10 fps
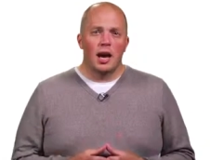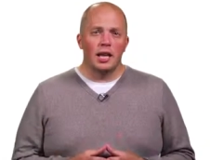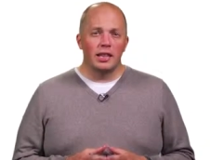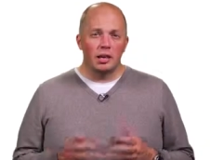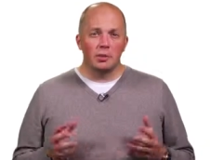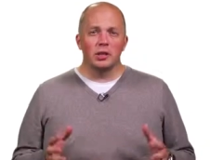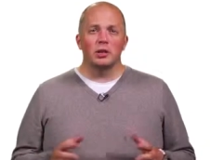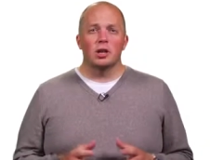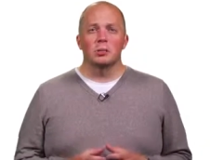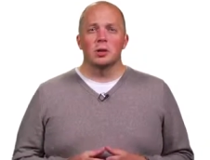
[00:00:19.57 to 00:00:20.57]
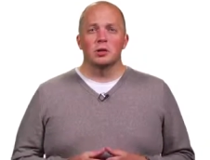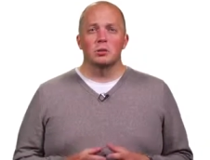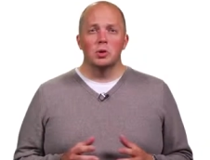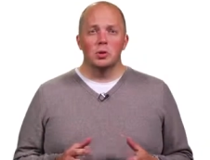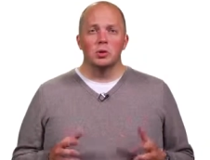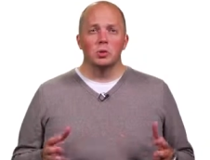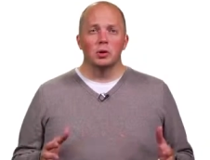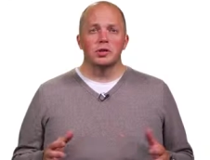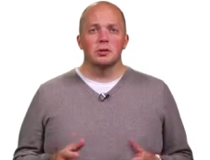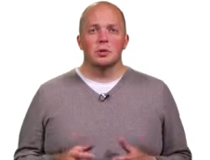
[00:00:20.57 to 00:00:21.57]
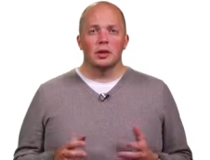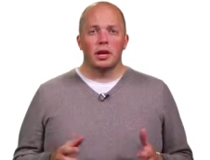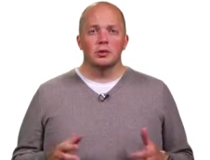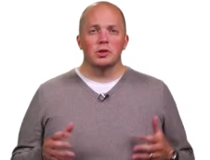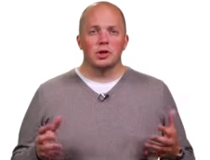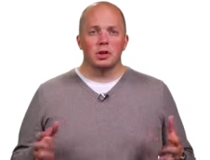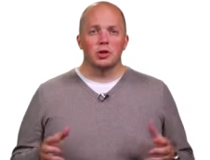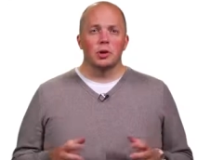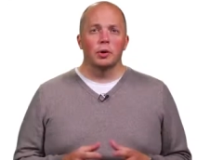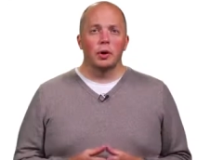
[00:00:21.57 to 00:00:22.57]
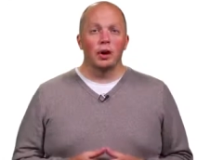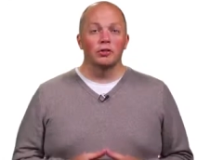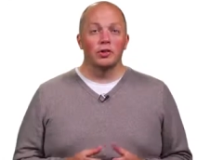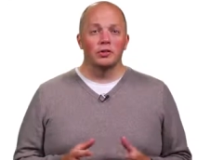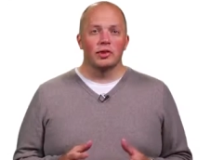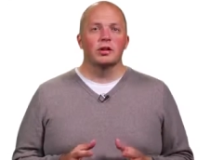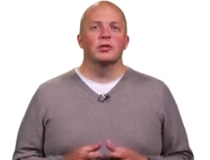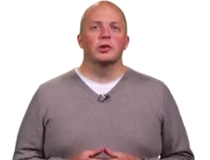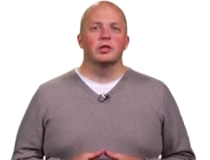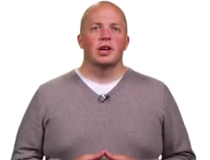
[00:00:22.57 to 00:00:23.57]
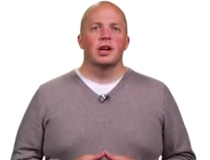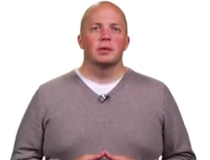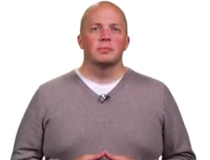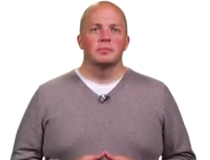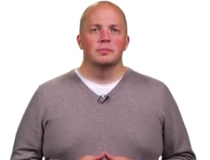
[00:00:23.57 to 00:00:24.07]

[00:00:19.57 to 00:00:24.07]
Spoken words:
And then I'm going to talk about some new tools that we're announcing and showing off for the very first time.